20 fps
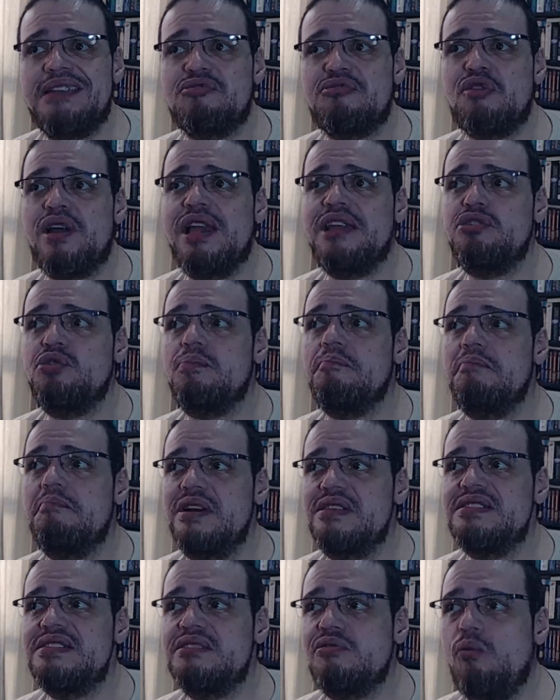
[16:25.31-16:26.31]
trying to
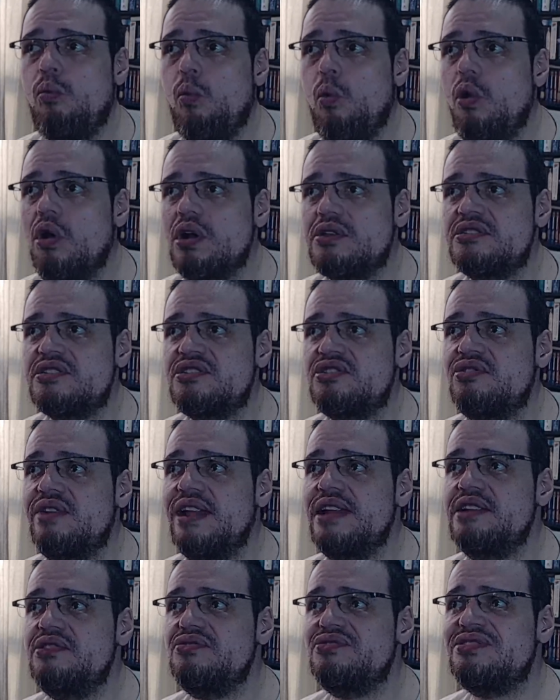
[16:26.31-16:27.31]
muddy the waters,
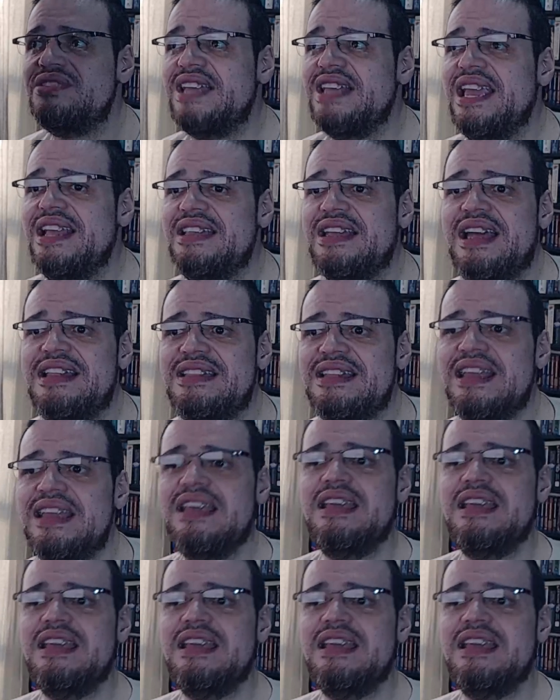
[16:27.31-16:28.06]
trying to say that